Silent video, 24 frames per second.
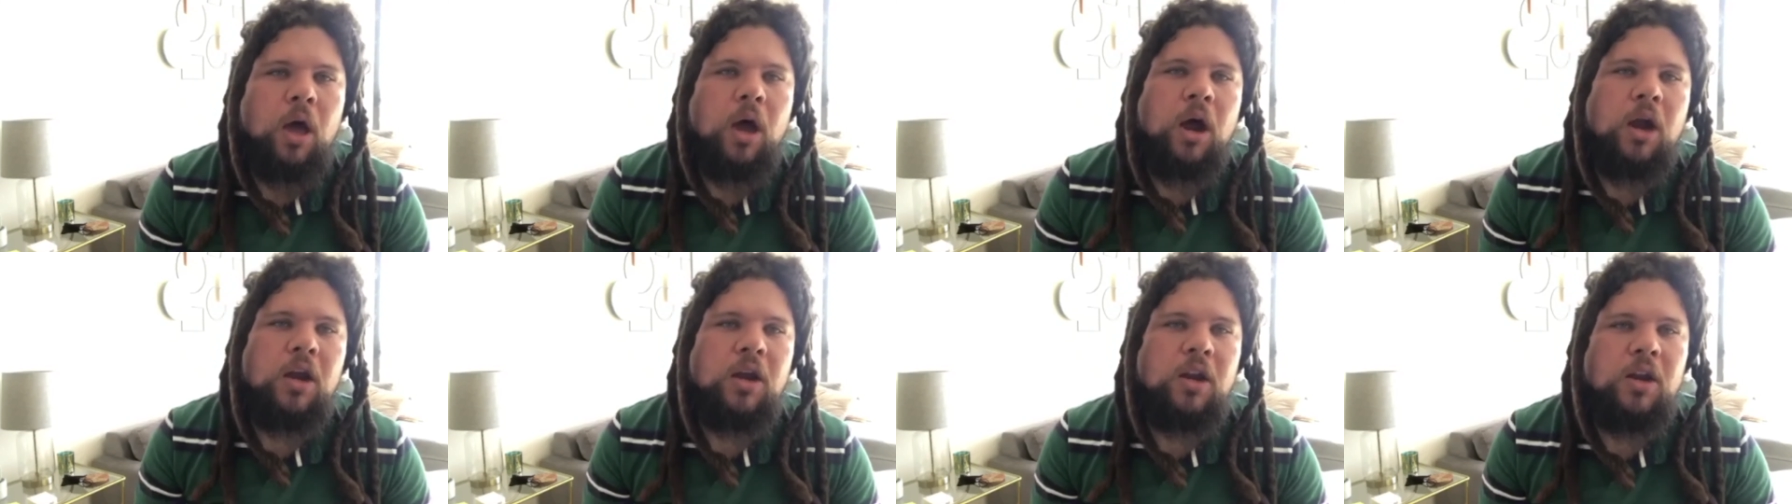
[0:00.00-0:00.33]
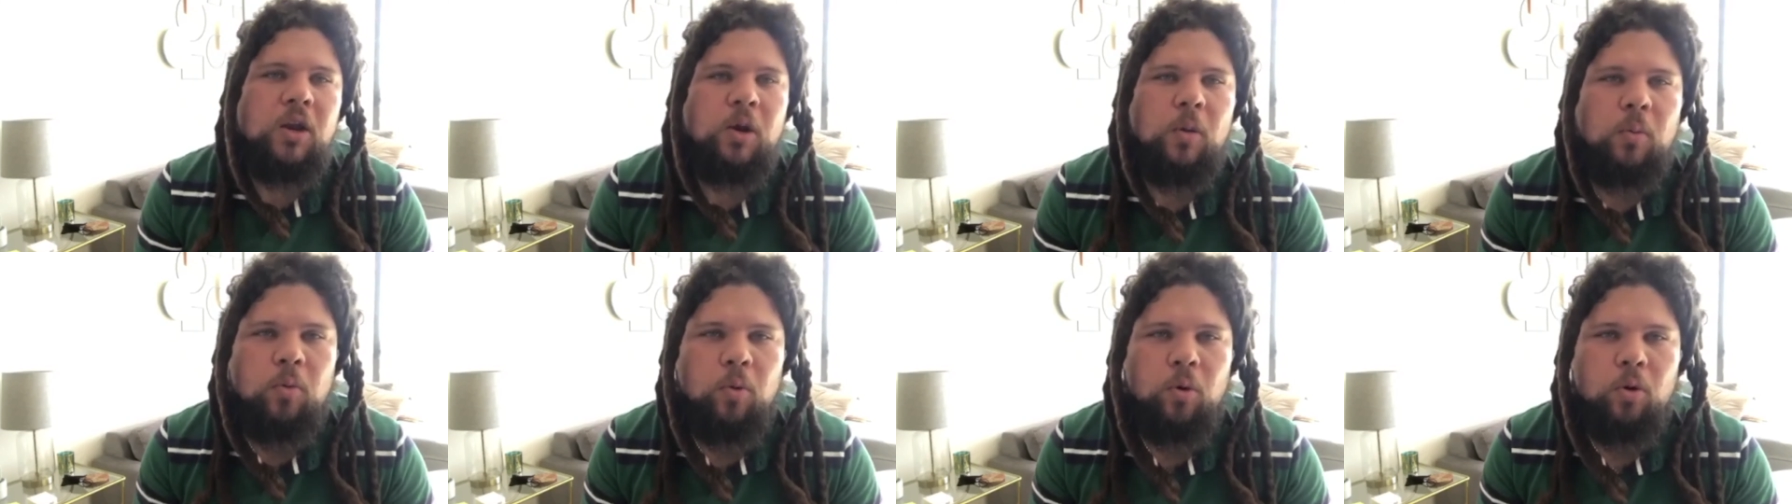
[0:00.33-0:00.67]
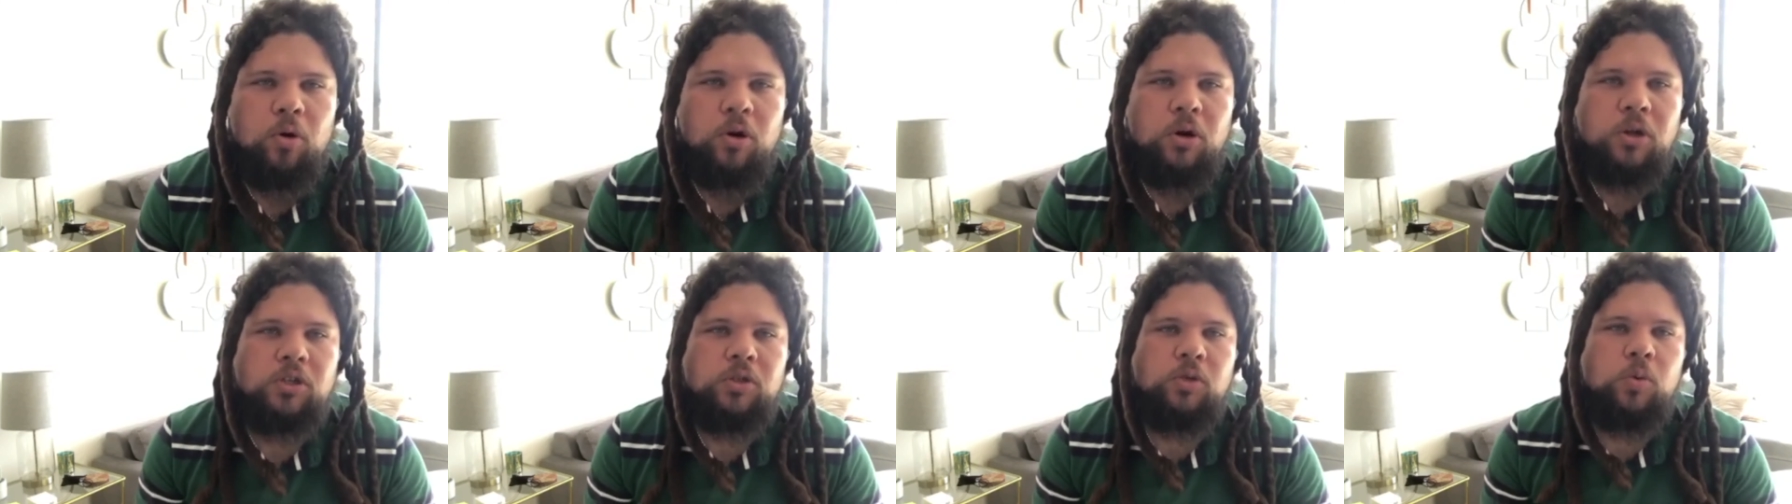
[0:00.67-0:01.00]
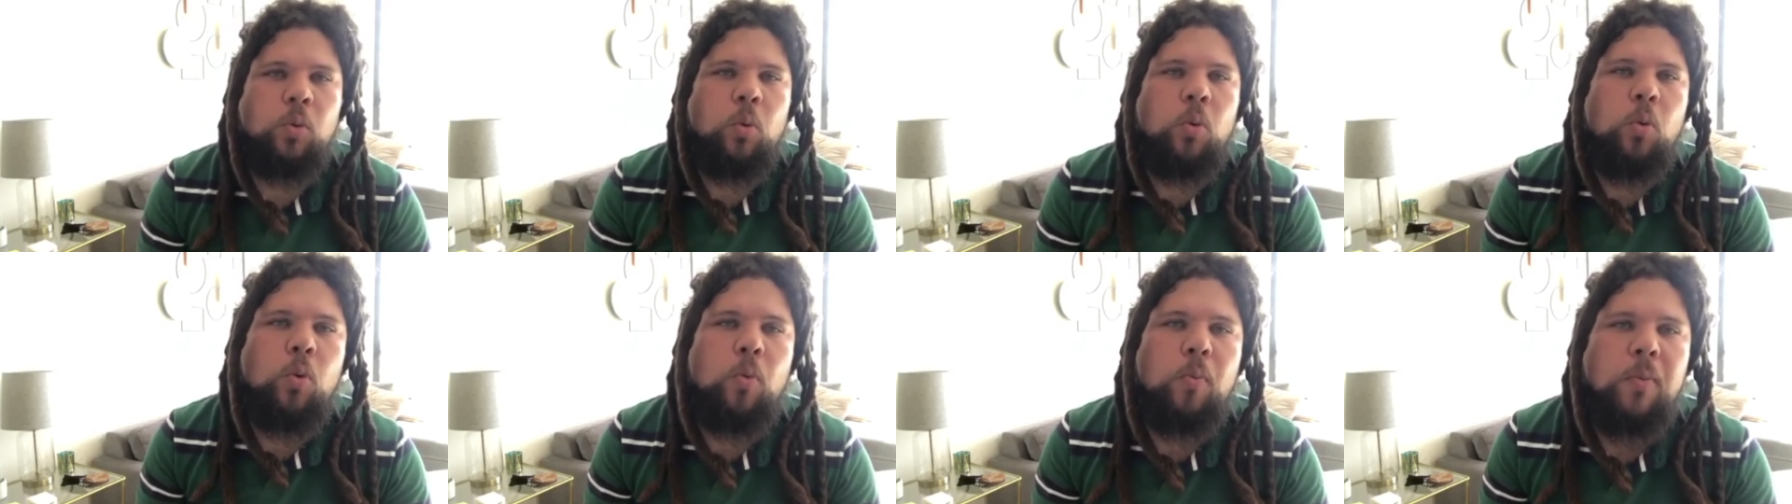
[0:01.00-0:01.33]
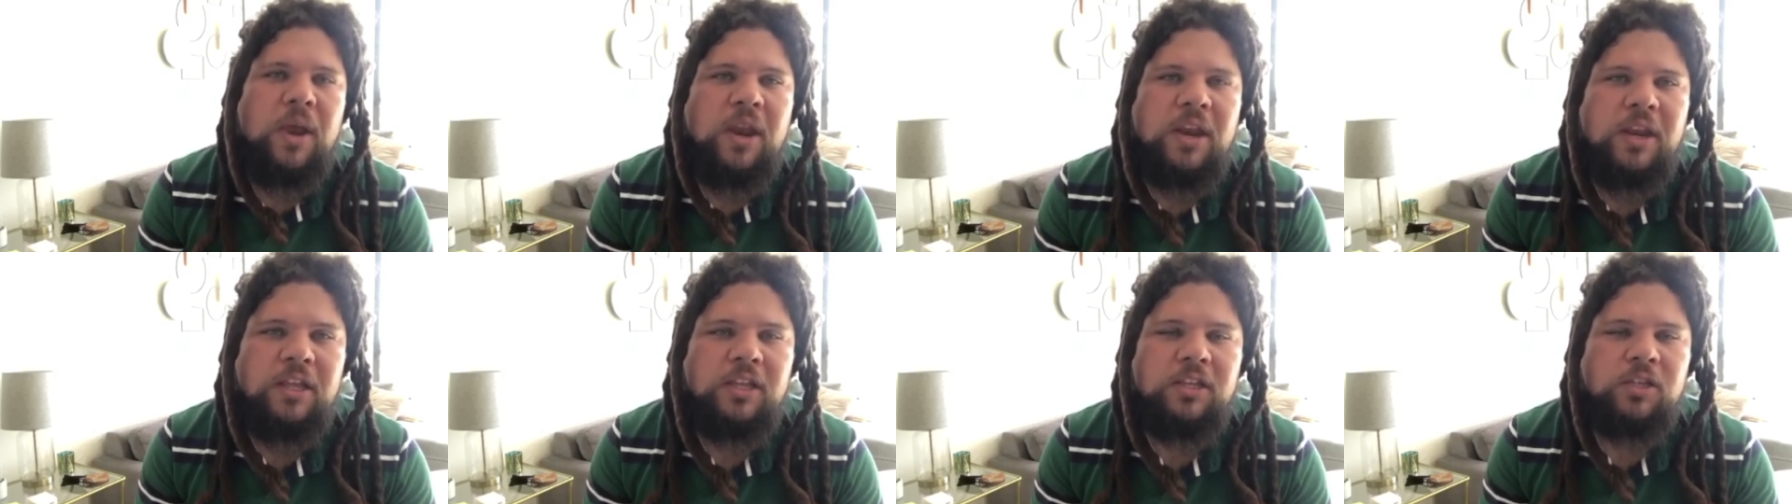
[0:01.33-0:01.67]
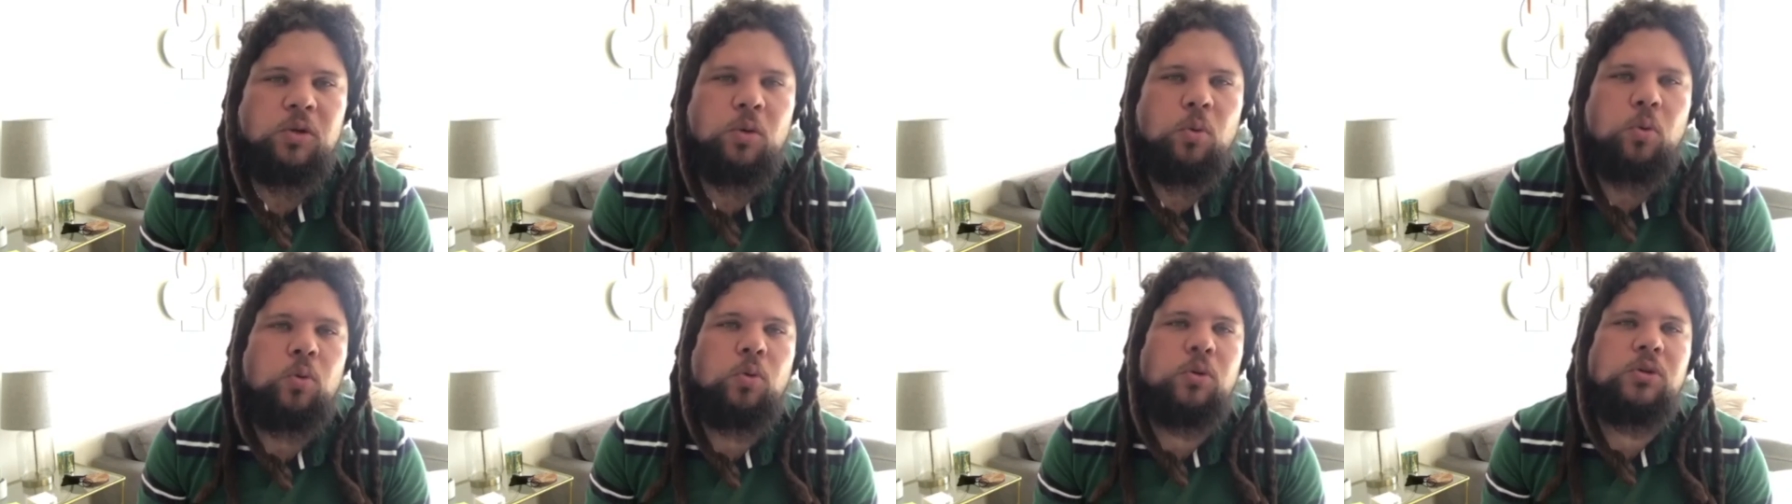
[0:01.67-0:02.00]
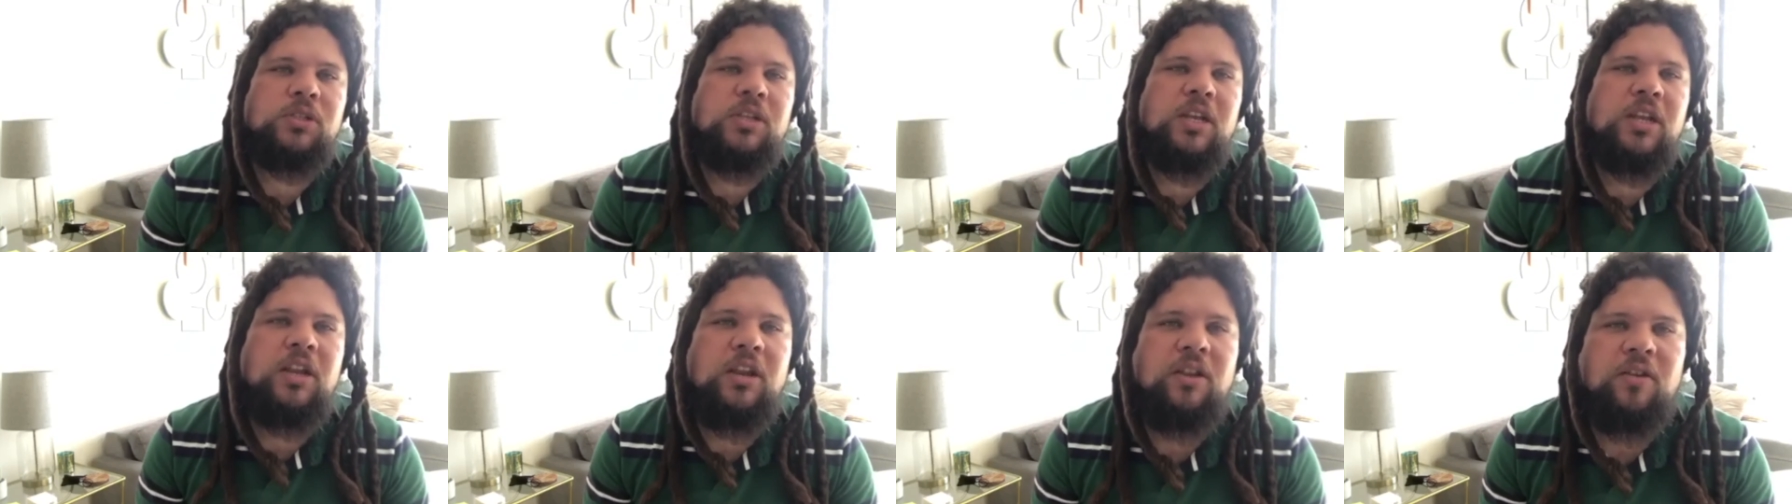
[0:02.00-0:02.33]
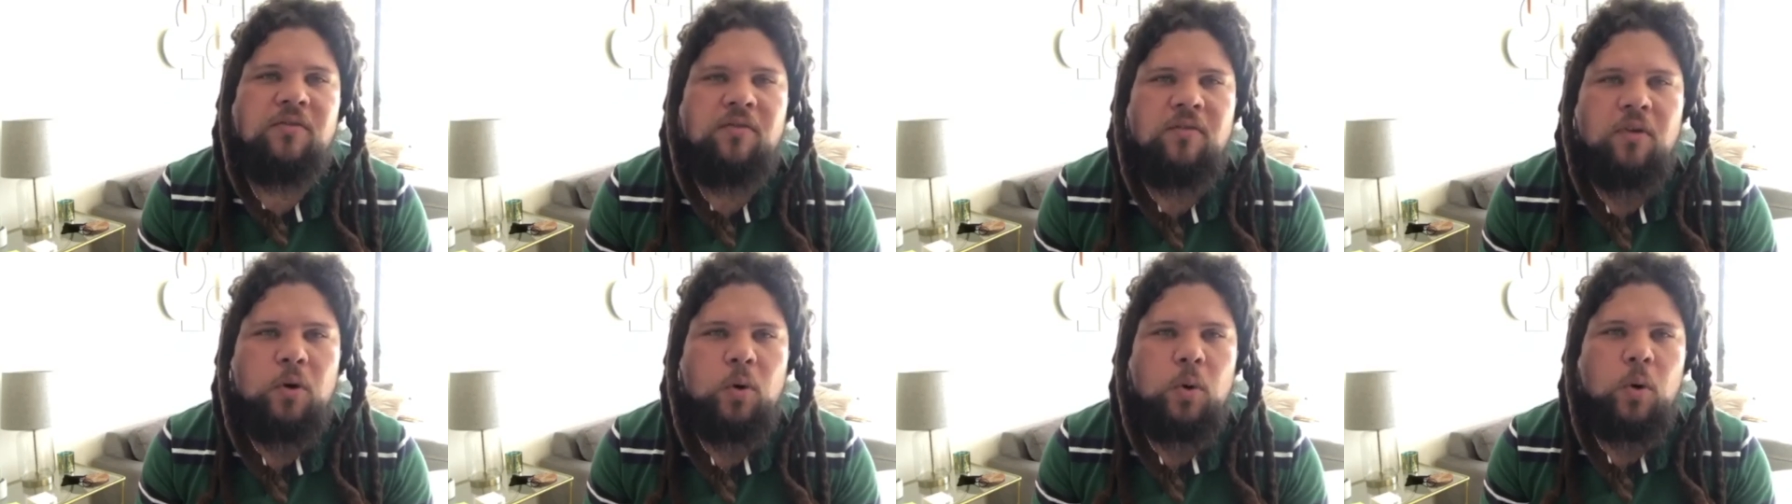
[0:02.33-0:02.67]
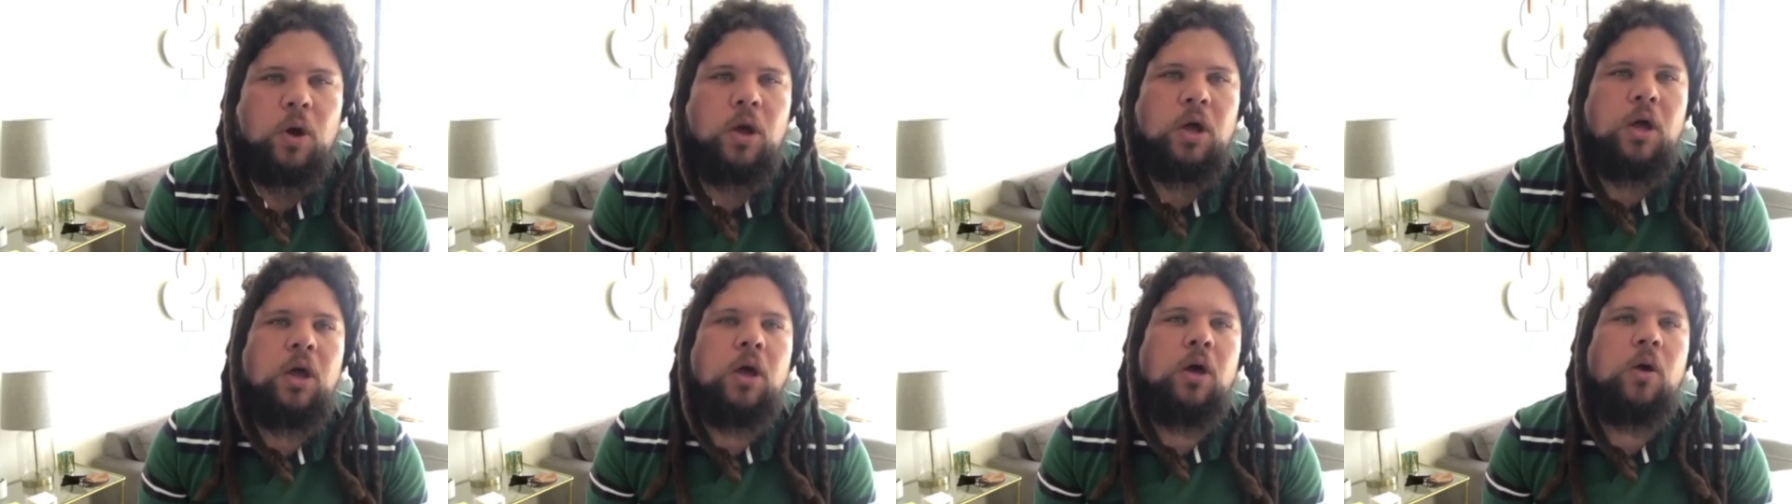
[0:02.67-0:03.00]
And in the progress, so many souls that devour.